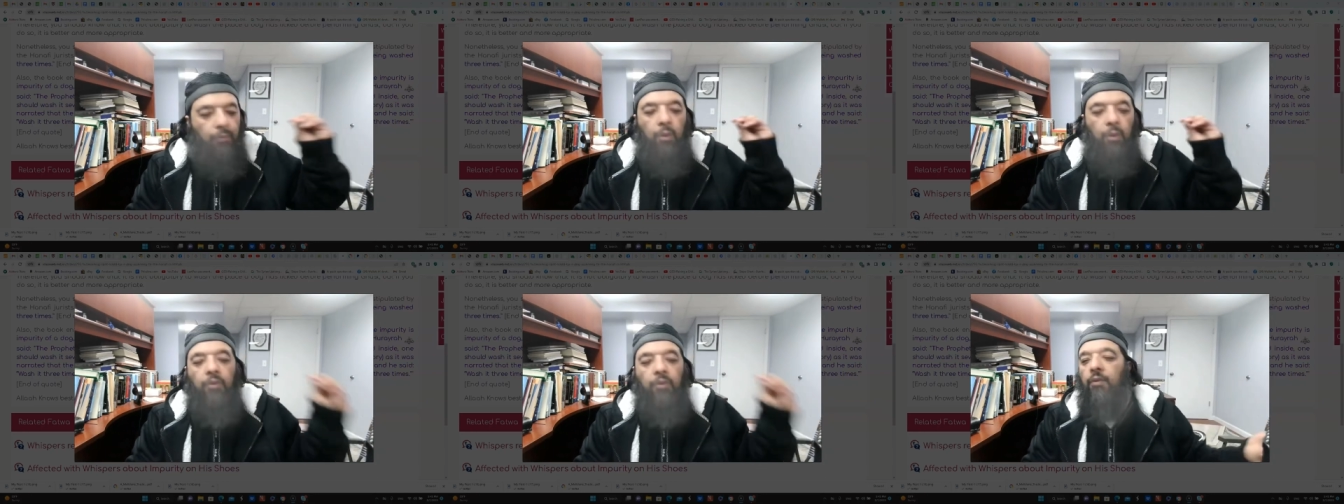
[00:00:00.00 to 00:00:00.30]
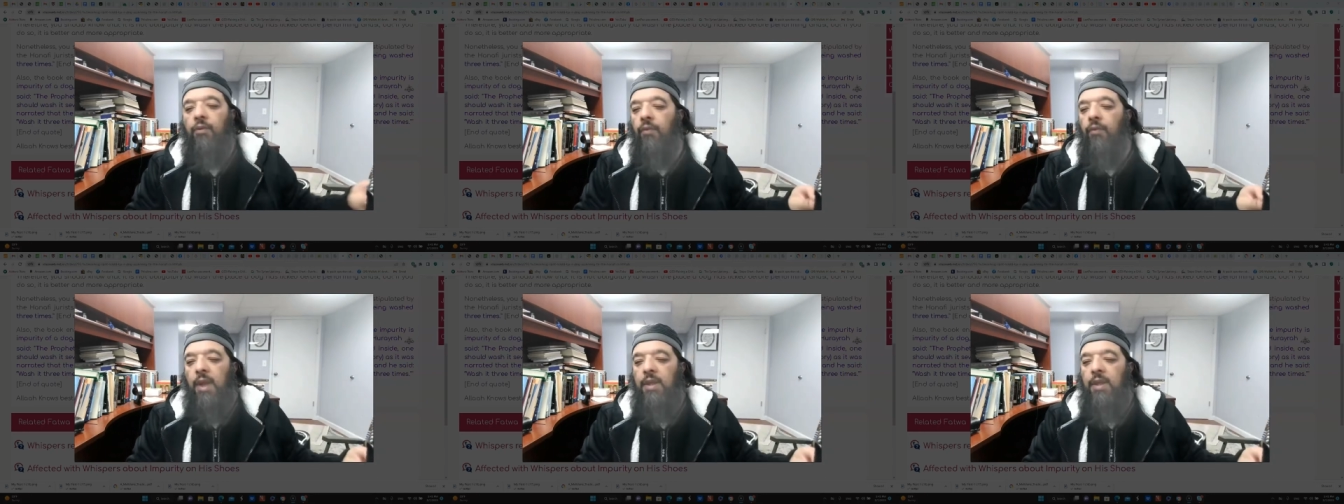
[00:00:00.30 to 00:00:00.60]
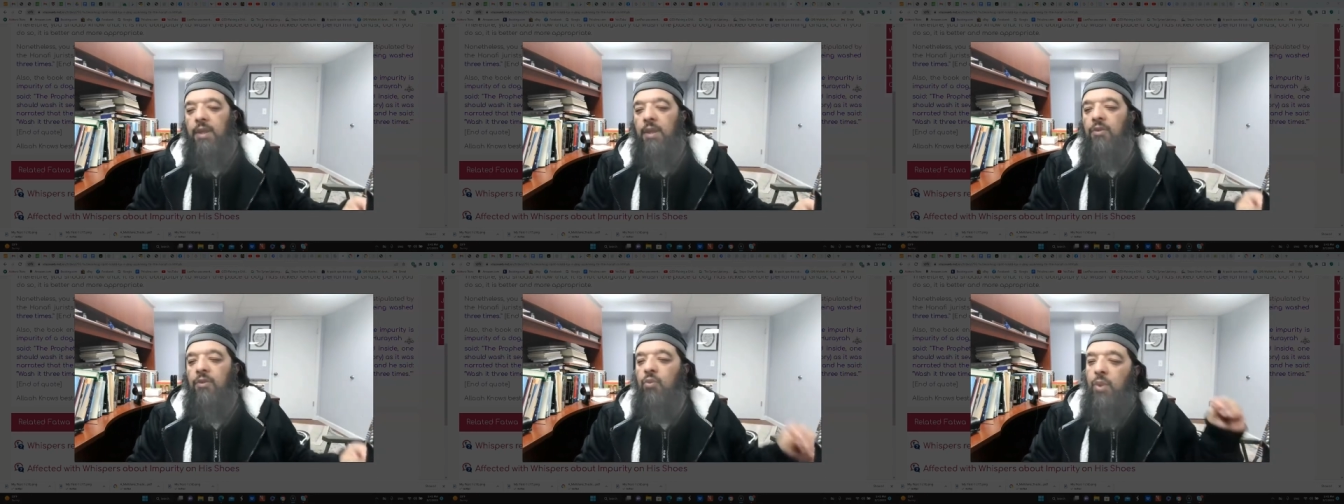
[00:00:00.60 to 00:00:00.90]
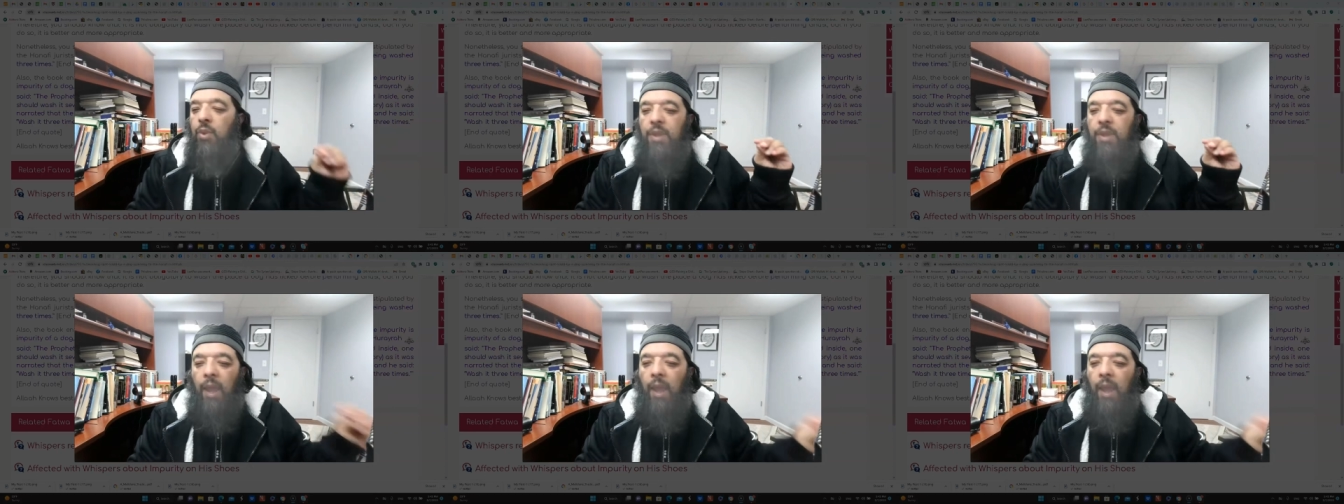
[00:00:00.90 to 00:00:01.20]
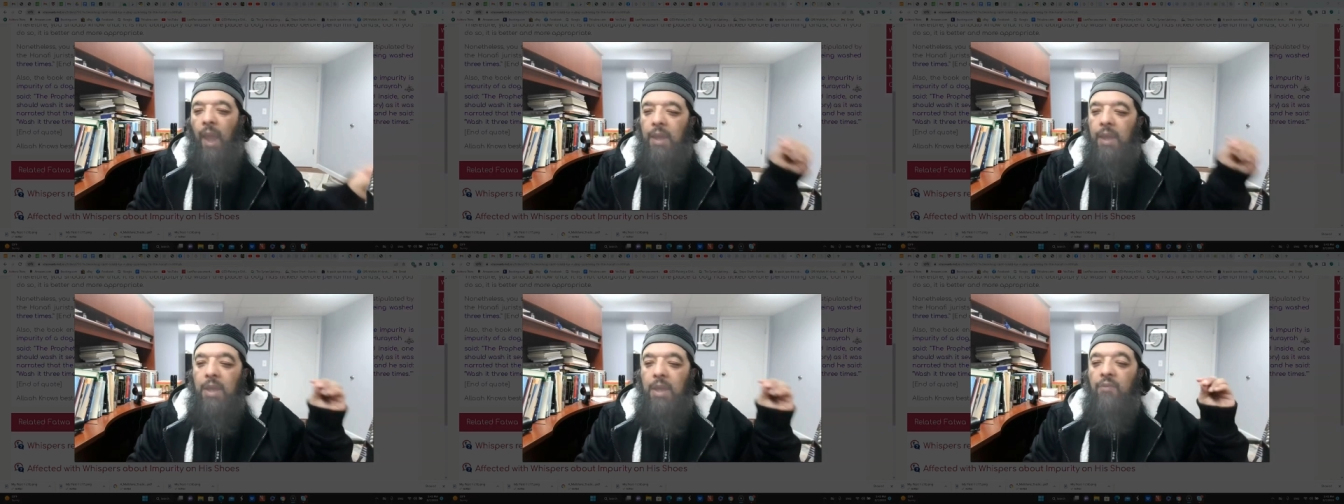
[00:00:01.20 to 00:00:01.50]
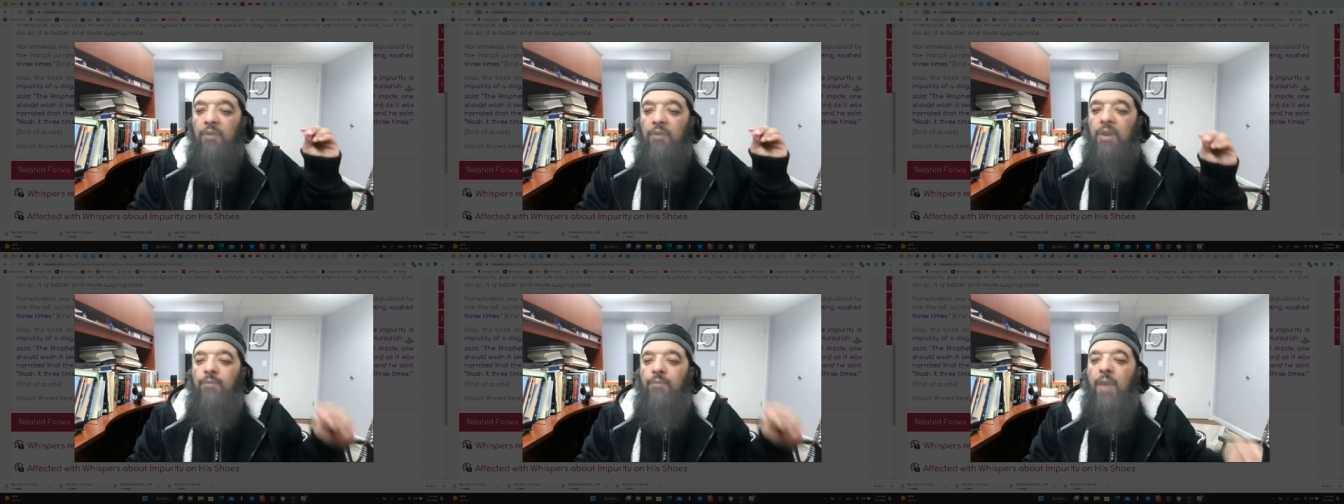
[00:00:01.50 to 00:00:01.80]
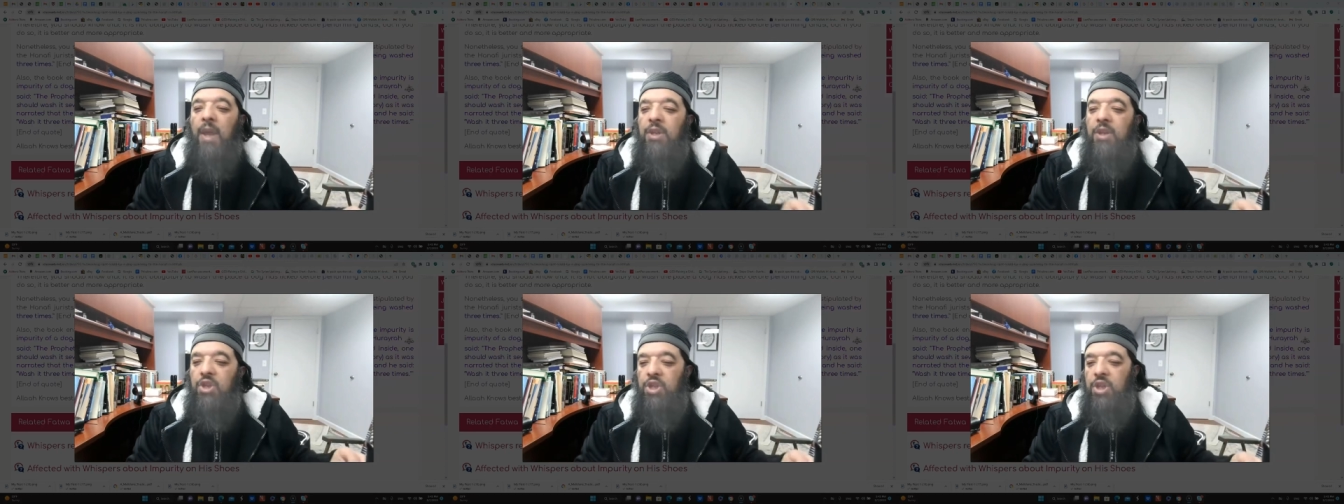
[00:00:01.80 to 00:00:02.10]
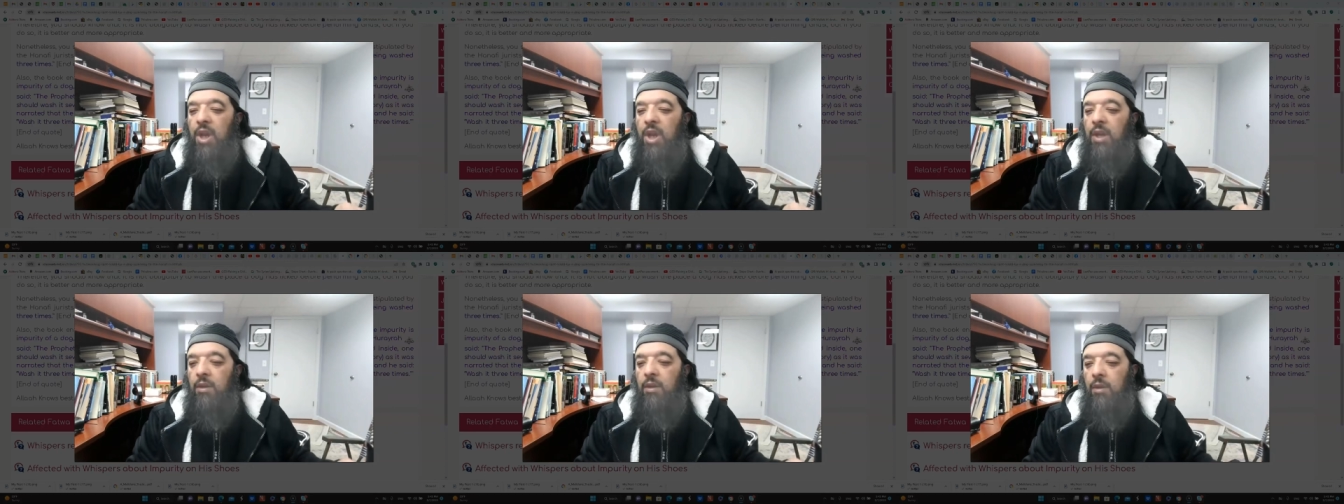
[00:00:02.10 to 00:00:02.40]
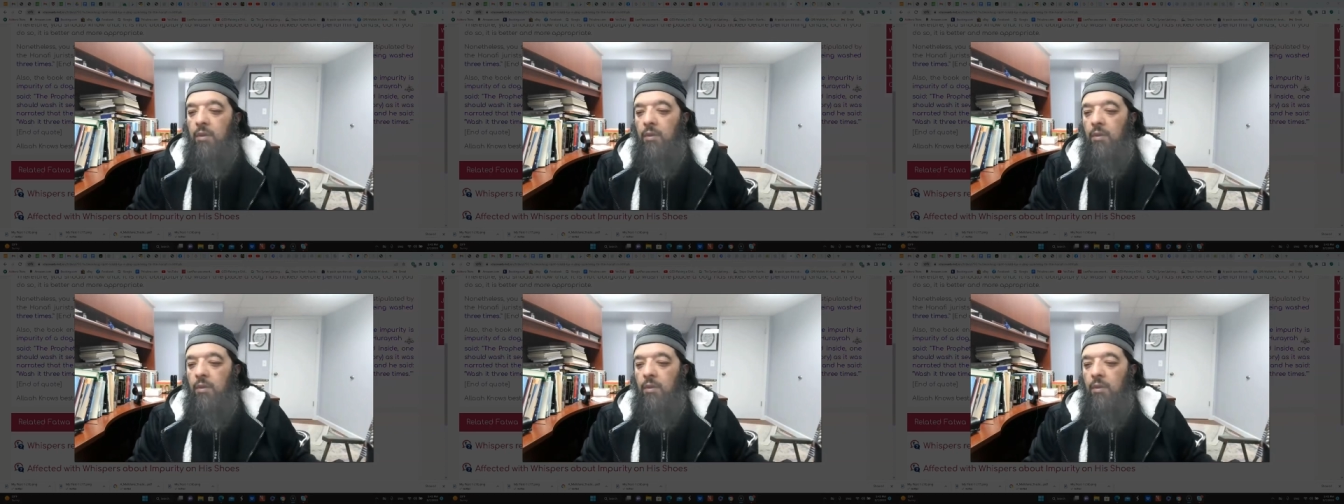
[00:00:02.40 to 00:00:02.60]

books of hadith when they can't even mention